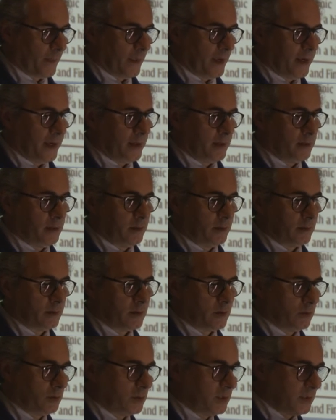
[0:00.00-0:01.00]
And
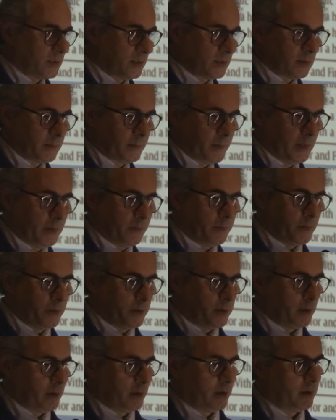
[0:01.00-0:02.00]
so this is a
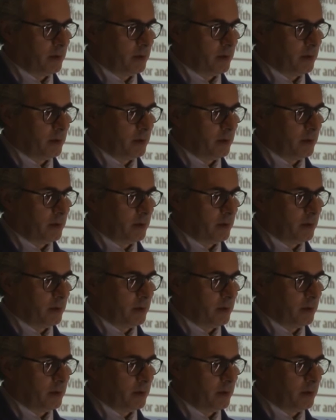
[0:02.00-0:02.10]
paper,